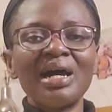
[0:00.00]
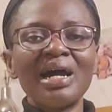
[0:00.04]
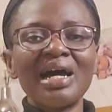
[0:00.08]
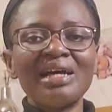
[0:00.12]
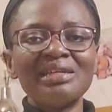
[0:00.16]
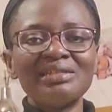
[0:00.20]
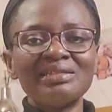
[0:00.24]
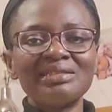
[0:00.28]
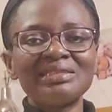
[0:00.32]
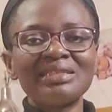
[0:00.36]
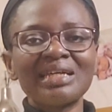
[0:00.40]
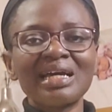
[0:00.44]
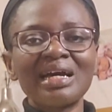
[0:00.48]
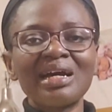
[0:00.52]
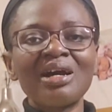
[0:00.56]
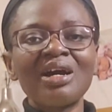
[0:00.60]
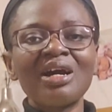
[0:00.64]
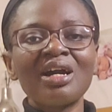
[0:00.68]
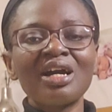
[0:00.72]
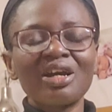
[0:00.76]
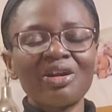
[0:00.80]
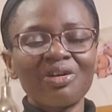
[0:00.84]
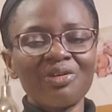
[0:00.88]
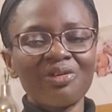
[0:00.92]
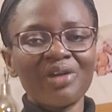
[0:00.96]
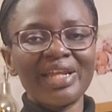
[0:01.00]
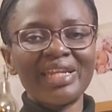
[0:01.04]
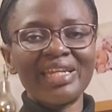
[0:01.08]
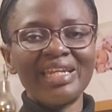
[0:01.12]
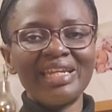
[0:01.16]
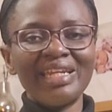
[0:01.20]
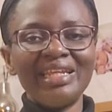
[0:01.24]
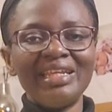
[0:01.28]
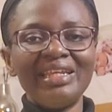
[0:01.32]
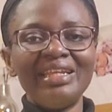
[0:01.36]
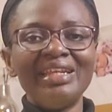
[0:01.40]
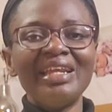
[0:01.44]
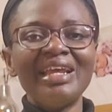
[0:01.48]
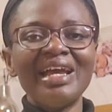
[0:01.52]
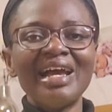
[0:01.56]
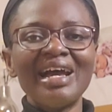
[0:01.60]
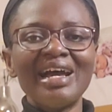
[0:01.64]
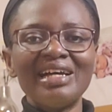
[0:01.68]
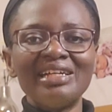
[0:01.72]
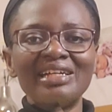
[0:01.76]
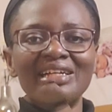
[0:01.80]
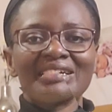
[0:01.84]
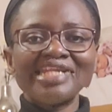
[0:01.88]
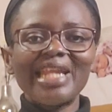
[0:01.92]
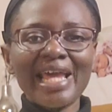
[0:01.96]
answer correctly.
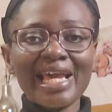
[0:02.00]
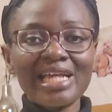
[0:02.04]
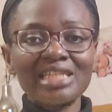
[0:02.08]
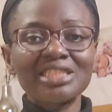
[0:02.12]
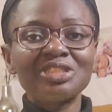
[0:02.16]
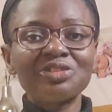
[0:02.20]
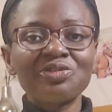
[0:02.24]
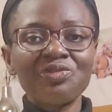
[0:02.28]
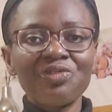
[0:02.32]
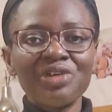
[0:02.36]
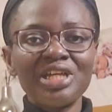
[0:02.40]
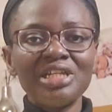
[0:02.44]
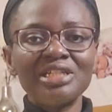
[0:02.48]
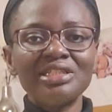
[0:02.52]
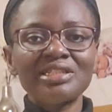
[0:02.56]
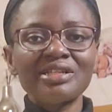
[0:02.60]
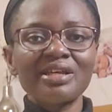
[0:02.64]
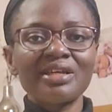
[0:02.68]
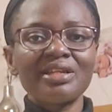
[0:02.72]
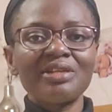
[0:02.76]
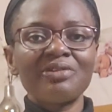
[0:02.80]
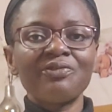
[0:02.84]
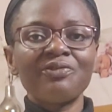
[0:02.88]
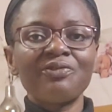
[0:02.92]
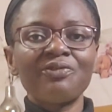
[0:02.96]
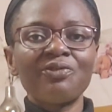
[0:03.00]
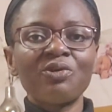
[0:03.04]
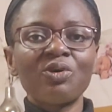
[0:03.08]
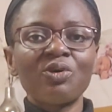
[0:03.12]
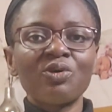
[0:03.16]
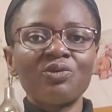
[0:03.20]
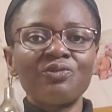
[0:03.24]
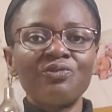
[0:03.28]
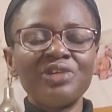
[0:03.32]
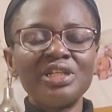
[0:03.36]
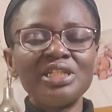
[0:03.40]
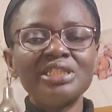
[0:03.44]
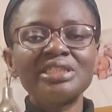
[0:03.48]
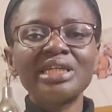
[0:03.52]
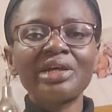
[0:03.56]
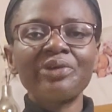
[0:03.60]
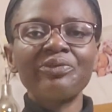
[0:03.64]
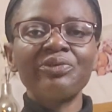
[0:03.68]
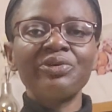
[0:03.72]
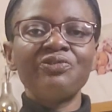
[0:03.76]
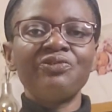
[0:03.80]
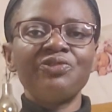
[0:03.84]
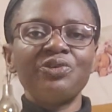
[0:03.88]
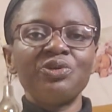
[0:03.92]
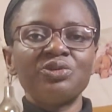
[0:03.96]
The next reason for visa
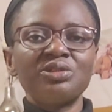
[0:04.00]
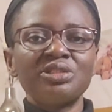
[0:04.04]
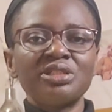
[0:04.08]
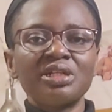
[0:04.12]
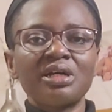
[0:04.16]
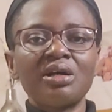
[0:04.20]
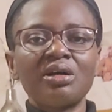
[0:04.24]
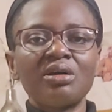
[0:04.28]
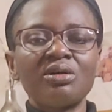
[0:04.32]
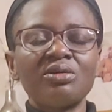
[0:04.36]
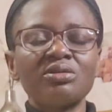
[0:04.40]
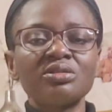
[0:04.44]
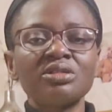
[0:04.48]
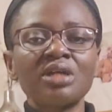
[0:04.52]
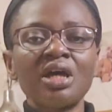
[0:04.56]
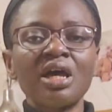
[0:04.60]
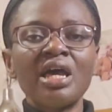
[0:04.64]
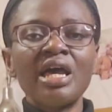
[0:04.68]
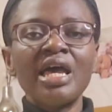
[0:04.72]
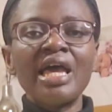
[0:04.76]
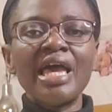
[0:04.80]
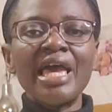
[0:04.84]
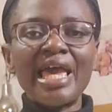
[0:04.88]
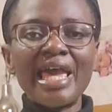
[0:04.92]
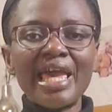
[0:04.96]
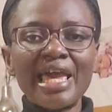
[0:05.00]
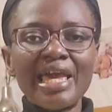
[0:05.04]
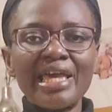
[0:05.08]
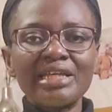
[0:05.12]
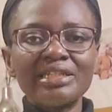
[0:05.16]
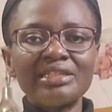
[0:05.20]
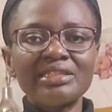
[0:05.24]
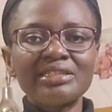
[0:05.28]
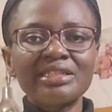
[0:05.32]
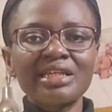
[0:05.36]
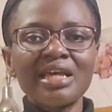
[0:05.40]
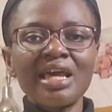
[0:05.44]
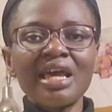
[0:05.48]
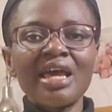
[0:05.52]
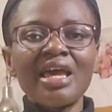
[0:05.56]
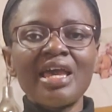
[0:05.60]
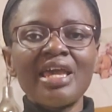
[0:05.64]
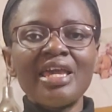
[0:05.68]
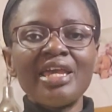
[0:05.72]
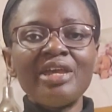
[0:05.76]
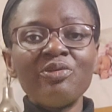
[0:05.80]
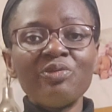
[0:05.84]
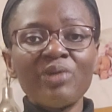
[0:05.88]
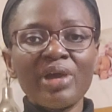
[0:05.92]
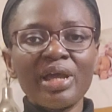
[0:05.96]
refusals is
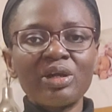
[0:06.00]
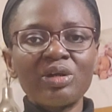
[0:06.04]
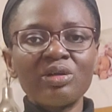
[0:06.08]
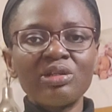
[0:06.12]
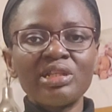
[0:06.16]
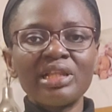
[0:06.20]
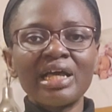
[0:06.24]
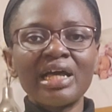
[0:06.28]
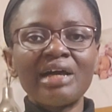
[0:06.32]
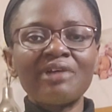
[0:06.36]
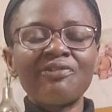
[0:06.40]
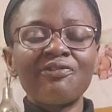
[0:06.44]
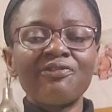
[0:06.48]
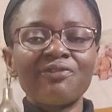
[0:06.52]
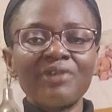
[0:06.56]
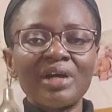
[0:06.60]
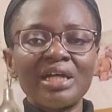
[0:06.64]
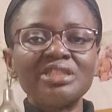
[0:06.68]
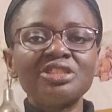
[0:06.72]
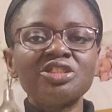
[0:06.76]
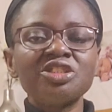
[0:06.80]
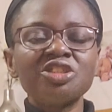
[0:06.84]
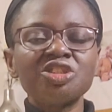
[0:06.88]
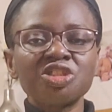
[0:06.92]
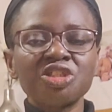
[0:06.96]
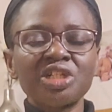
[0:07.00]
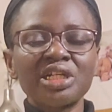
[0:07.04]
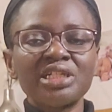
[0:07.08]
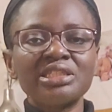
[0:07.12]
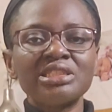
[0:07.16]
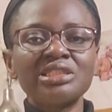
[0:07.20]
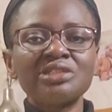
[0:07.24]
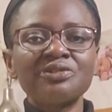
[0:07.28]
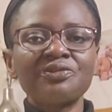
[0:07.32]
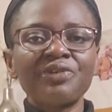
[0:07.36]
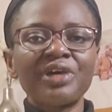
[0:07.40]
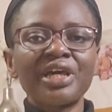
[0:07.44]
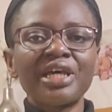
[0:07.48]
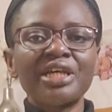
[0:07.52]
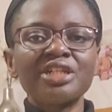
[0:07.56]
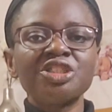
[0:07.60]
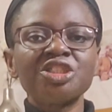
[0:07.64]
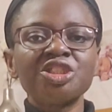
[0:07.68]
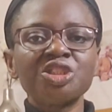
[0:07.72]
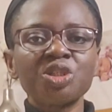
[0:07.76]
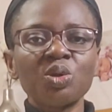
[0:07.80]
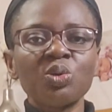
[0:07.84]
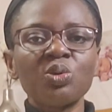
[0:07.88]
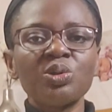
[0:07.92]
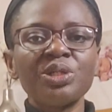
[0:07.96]
irregular fund transfer
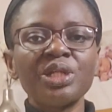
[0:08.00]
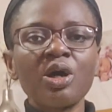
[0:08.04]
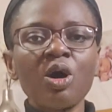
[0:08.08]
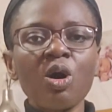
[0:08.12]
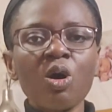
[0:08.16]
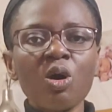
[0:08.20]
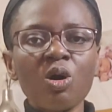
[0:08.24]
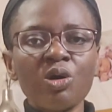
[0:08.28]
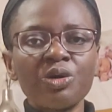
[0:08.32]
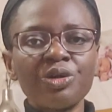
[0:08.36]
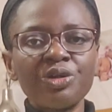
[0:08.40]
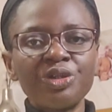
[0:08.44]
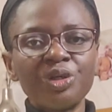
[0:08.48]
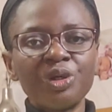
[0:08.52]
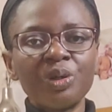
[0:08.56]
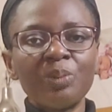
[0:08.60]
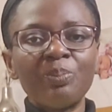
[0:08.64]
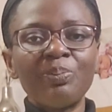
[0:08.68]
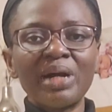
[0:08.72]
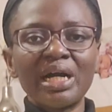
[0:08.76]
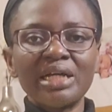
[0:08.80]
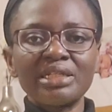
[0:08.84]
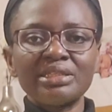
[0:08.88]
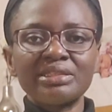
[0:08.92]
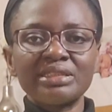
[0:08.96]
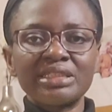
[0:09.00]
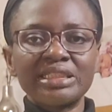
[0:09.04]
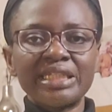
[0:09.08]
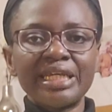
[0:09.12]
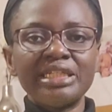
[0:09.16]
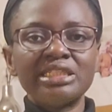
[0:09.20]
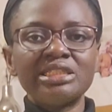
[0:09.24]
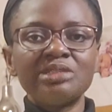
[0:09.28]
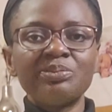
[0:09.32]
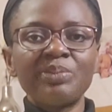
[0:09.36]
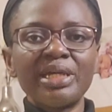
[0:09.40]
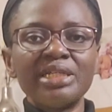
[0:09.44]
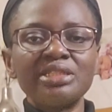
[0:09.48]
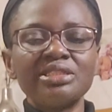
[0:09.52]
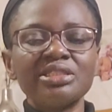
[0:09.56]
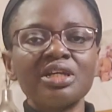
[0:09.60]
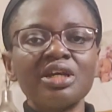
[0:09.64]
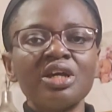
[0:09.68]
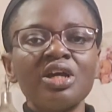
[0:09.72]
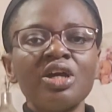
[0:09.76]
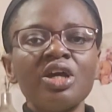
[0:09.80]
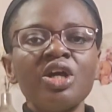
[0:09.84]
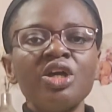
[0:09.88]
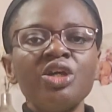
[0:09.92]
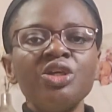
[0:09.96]
shown on your bank statement.
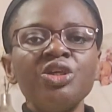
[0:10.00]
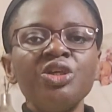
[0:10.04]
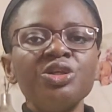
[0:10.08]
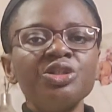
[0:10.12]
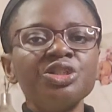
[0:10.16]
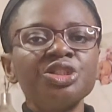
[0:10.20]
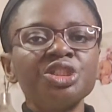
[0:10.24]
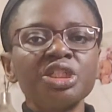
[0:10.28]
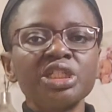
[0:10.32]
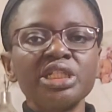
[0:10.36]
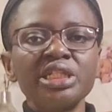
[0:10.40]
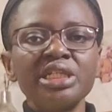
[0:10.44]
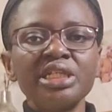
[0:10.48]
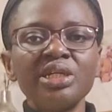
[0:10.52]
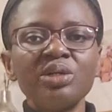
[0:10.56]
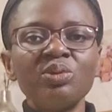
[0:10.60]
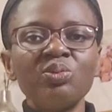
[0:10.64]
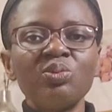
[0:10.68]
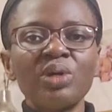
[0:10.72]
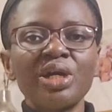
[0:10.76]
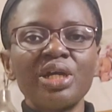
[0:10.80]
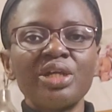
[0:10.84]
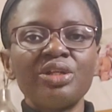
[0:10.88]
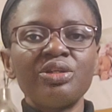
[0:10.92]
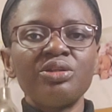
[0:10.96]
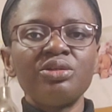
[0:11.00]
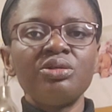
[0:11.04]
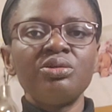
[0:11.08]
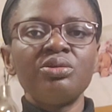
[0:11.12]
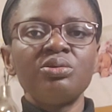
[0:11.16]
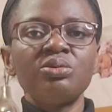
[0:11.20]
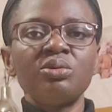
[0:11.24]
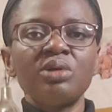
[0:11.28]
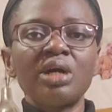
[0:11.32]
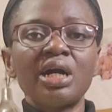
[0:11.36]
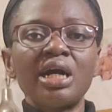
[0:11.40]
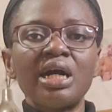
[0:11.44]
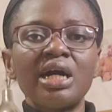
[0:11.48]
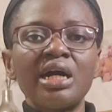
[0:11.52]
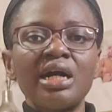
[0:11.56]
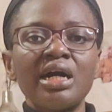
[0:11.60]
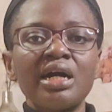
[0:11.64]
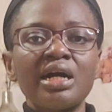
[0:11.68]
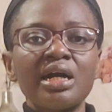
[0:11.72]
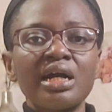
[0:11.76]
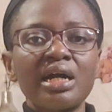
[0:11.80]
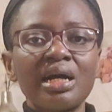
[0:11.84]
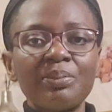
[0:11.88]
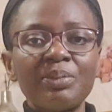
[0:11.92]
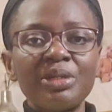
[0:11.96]
Usually when you
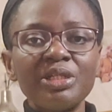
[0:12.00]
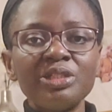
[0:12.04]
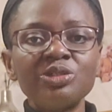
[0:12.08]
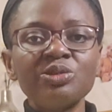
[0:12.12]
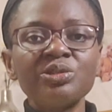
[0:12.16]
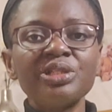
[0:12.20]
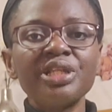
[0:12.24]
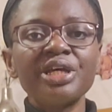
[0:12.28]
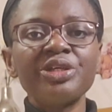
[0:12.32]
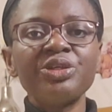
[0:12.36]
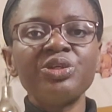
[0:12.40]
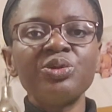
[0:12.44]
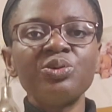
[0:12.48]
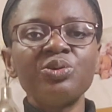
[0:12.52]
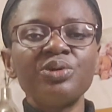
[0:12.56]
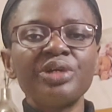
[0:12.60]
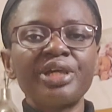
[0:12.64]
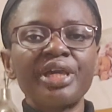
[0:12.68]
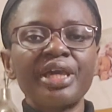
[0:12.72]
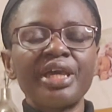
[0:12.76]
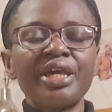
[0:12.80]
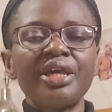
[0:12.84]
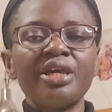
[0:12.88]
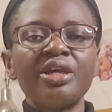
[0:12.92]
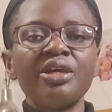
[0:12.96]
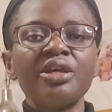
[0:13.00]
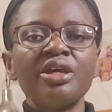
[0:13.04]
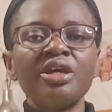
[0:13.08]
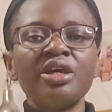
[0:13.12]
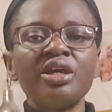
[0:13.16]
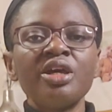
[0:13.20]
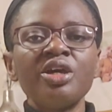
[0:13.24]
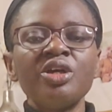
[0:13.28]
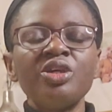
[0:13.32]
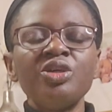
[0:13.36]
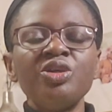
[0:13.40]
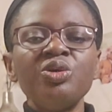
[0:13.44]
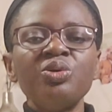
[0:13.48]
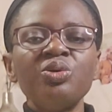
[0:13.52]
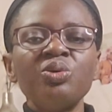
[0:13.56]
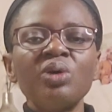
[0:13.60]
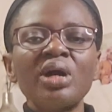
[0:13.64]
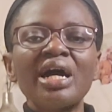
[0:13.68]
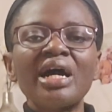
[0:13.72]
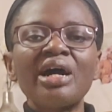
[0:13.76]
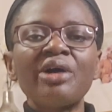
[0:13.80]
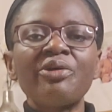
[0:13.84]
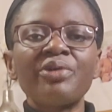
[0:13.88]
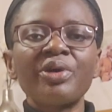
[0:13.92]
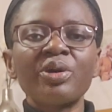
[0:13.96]
are coming to the UK, you
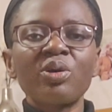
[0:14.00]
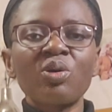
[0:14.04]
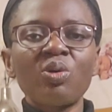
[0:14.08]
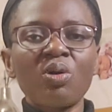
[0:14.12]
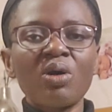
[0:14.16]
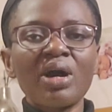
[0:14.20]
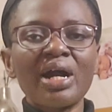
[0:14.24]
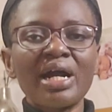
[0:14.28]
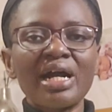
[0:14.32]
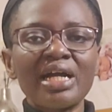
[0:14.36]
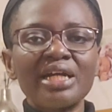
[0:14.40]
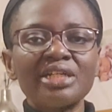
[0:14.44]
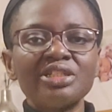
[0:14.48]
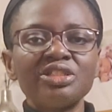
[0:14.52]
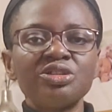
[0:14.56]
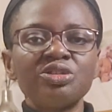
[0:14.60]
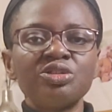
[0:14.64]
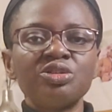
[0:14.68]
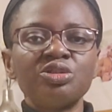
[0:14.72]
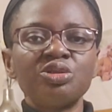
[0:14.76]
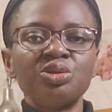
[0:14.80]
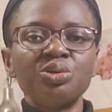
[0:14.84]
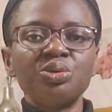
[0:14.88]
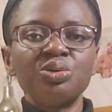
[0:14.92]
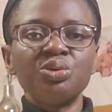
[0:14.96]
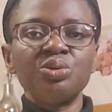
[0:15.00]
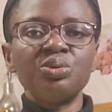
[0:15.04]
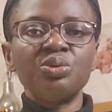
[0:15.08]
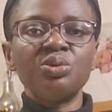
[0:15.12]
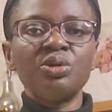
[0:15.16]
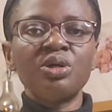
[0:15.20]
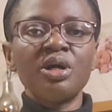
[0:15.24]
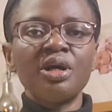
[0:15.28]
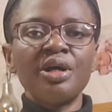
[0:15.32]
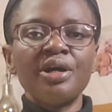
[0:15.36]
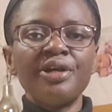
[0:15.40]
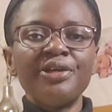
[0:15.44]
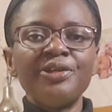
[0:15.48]
are required to,